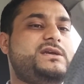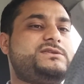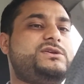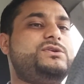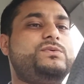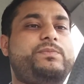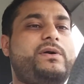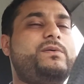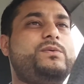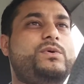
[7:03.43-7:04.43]
so you would
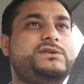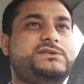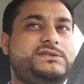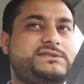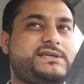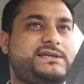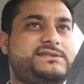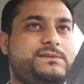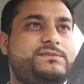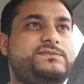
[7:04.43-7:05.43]
probably want to discuss
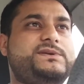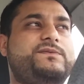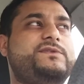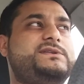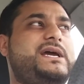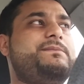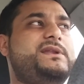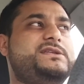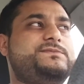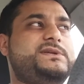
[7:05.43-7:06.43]
some some of the time
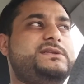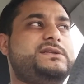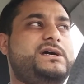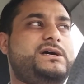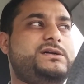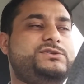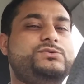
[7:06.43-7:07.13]
management uh,